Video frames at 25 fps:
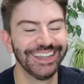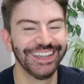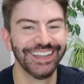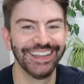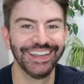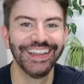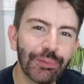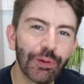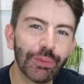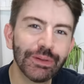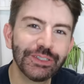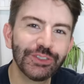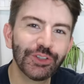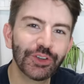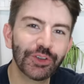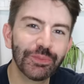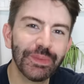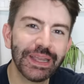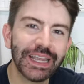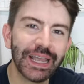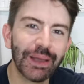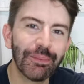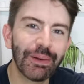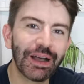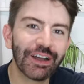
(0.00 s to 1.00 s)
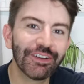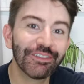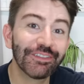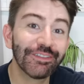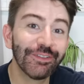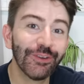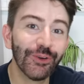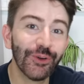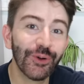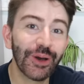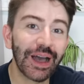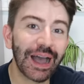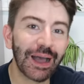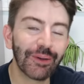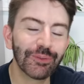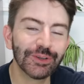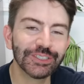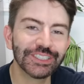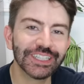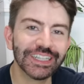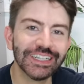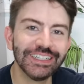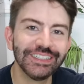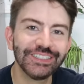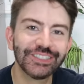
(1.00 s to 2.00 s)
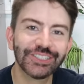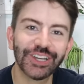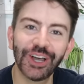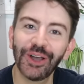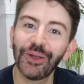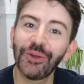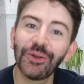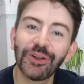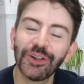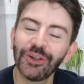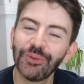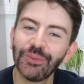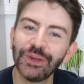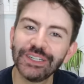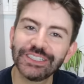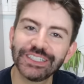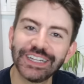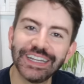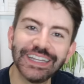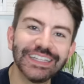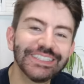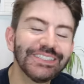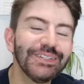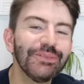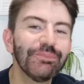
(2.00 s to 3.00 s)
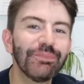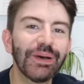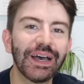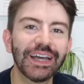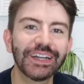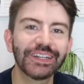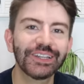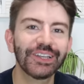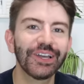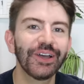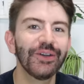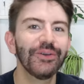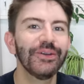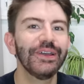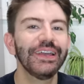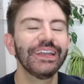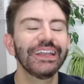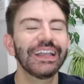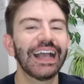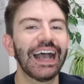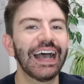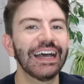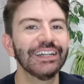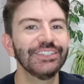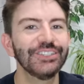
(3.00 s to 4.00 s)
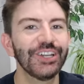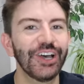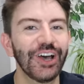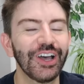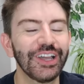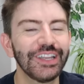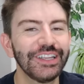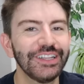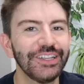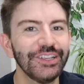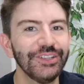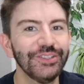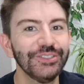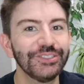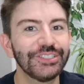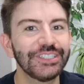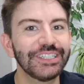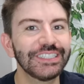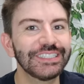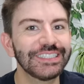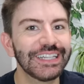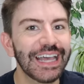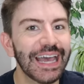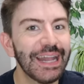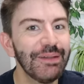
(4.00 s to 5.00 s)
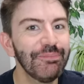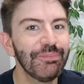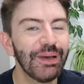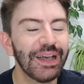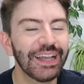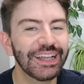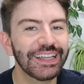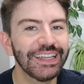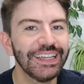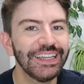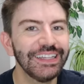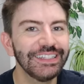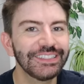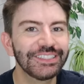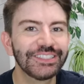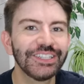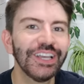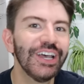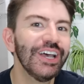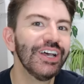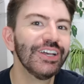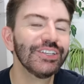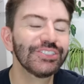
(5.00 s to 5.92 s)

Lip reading: It probably took me about 4 hours in total, which isn't bad going, and I used 10 packets,